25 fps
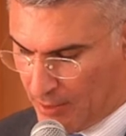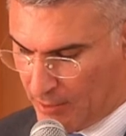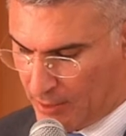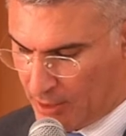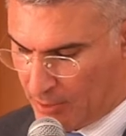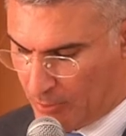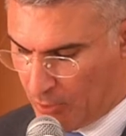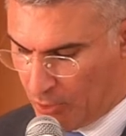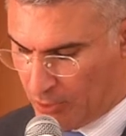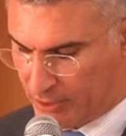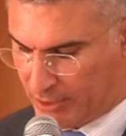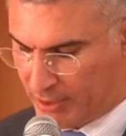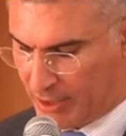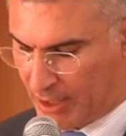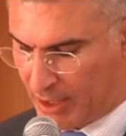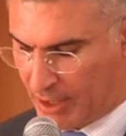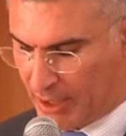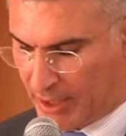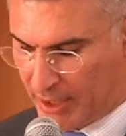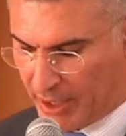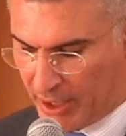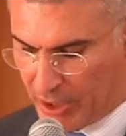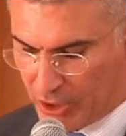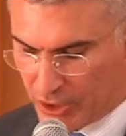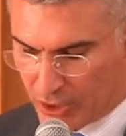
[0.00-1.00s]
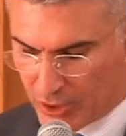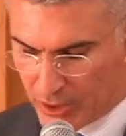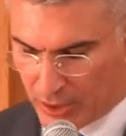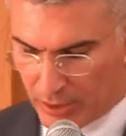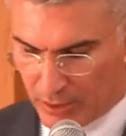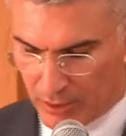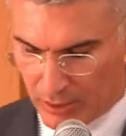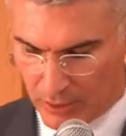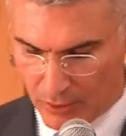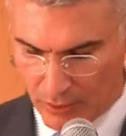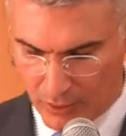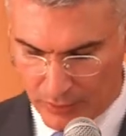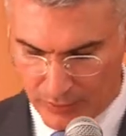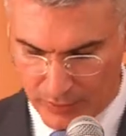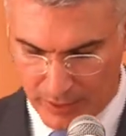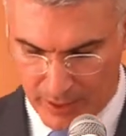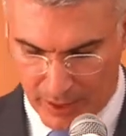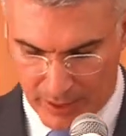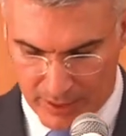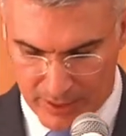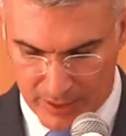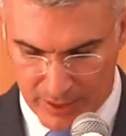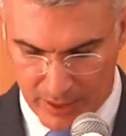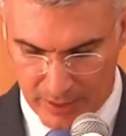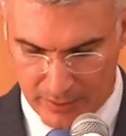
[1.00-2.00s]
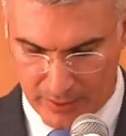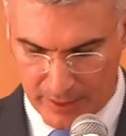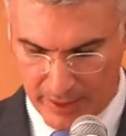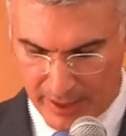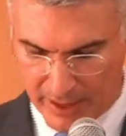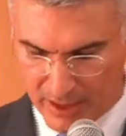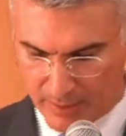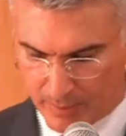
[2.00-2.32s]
The Malta Declaration on the external